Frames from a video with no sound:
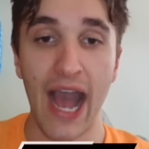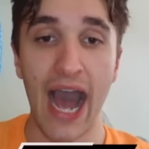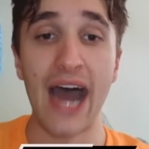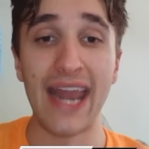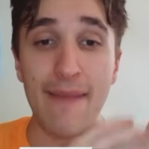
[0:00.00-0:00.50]

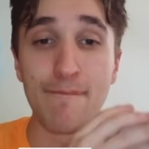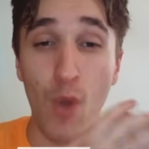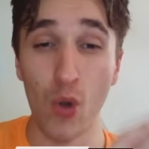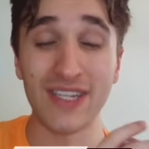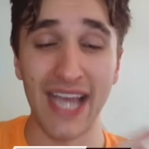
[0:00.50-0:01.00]
on a
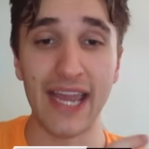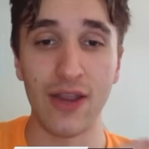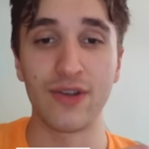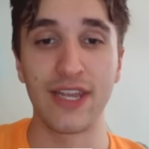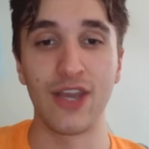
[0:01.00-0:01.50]

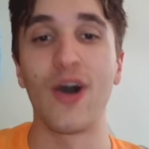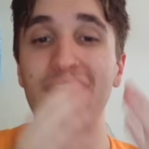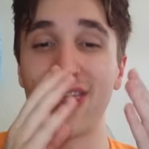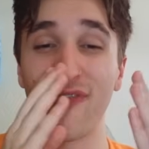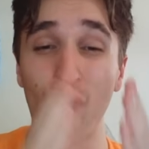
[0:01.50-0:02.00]
multi-year deal,
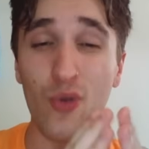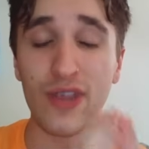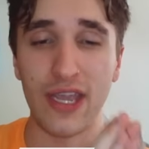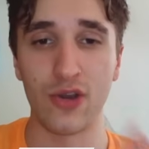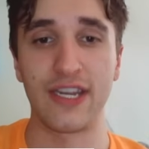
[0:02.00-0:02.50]
a
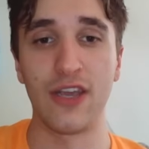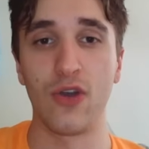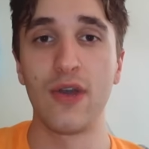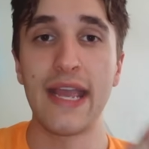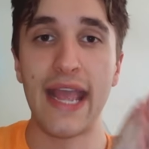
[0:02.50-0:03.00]
4-year
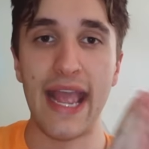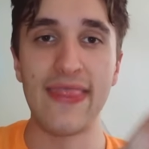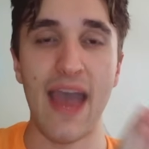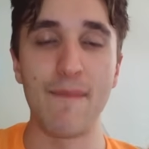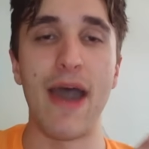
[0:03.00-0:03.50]
deal
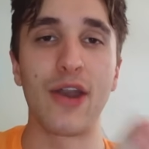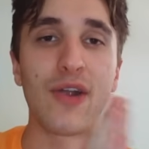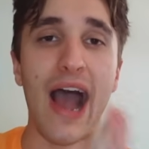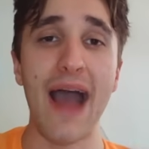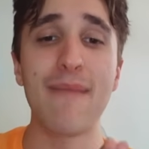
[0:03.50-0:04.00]
in that
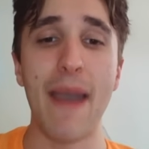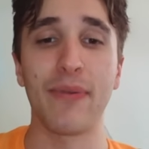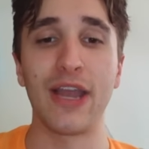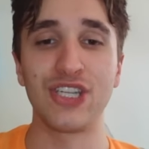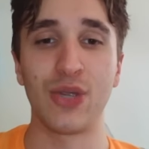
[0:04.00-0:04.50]
matter. I'm Matt
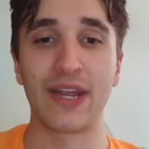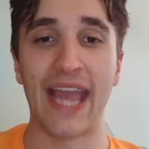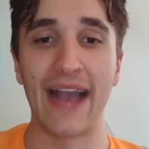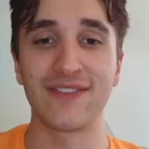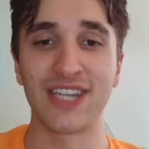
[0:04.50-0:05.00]
Palange here at
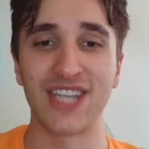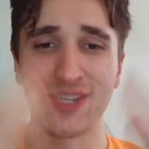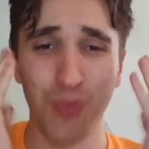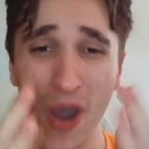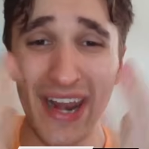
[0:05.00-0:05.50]
Cavs
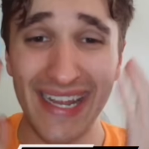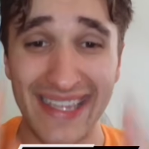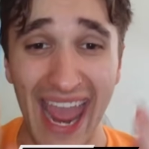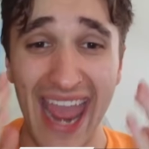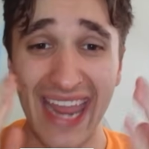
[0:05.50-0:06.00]
Digest. What a
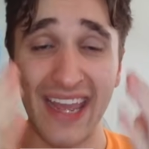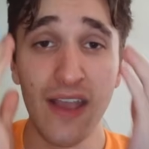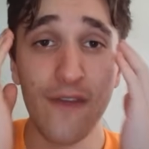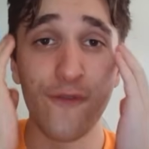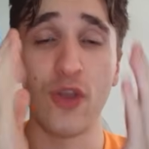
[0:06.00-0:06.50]
day
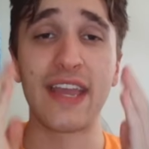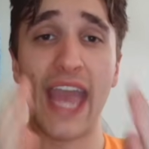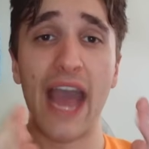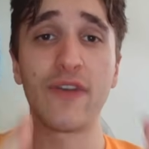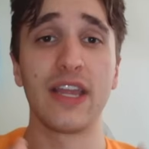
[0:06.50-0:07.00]
for the
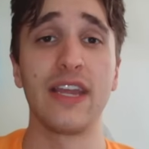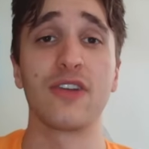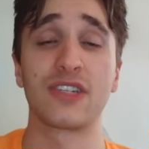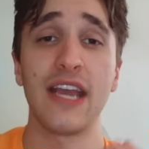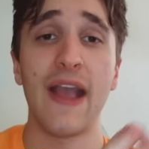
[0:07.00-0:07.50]

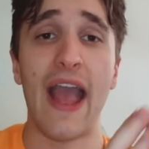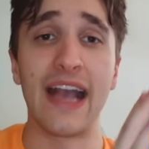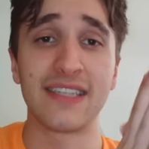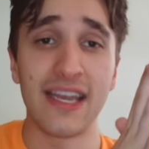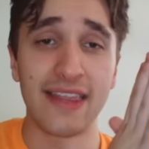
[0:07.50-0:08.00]
Cavaliers
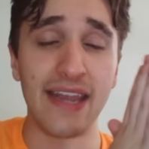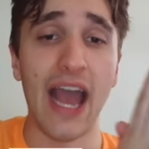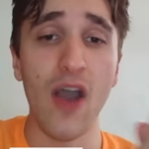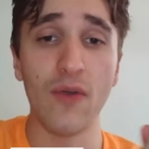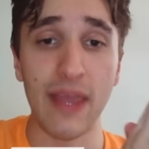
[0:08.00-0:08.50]
as they
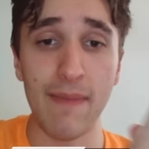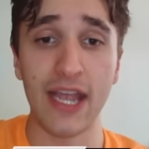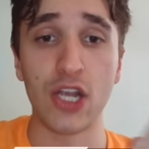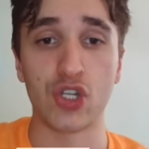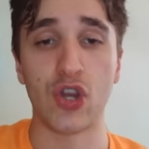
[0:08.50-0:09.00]

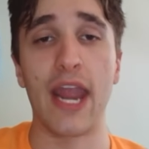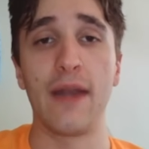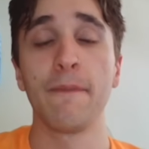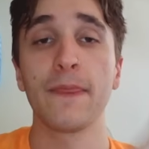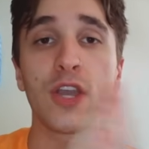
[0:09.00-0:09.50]
make a
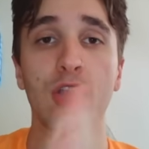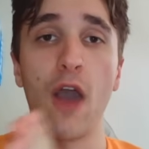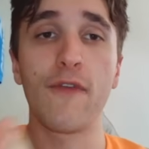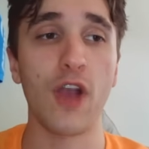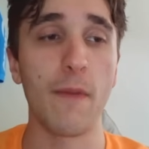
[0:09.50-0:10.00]
trade to
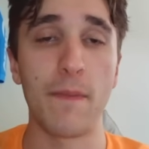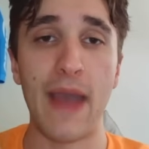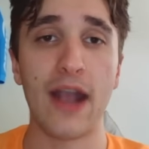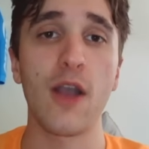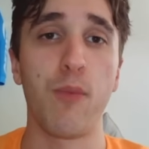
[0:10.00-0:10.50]
cover up a
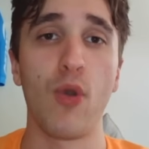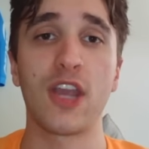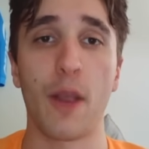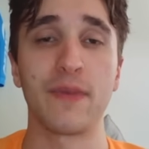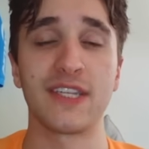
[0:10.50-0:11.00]
backup
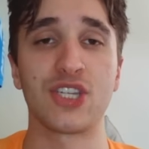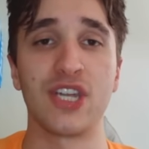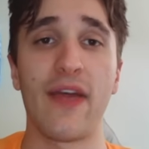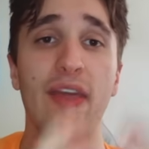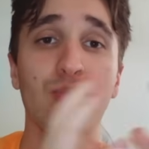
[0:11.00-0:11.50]
point guard
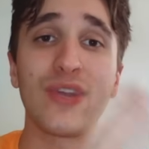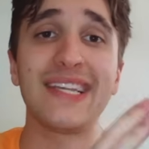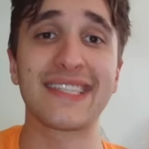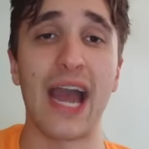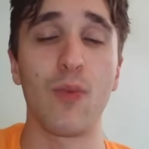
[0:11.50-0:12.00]
position. Now they
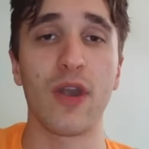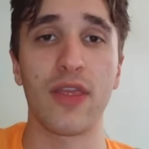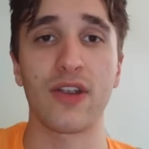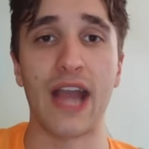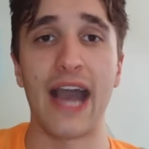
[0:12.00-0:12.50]
re-sign one
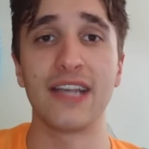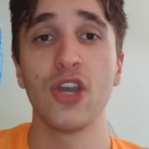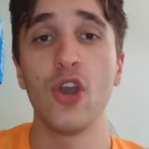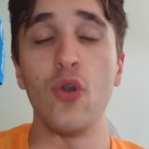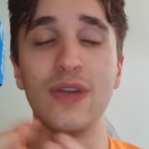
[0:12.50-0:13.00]
of their guys
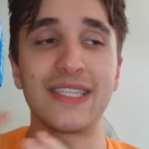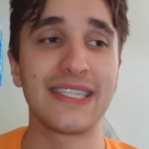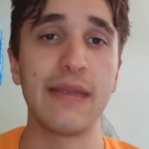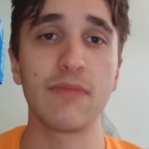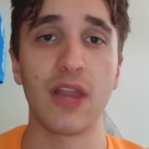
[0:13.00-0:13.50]
who it
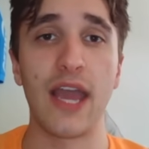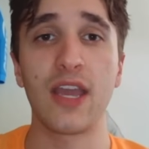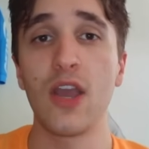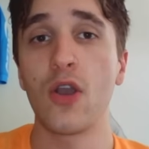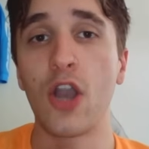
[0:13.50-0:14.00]
seemed
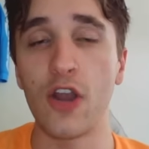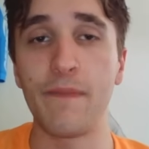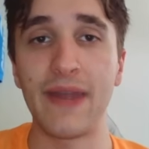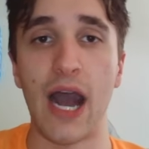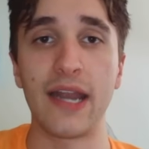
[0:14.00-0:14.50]
like could
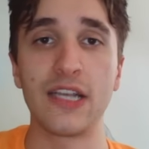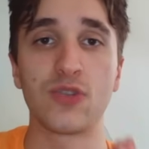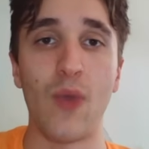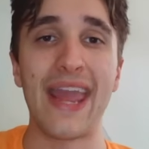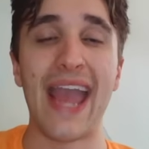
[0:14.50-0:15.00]
have been on
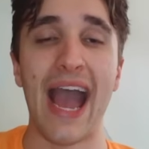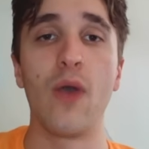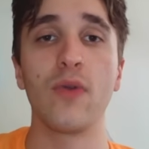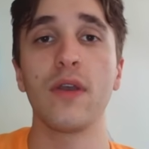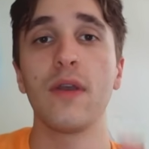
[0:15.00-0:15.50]
his way out,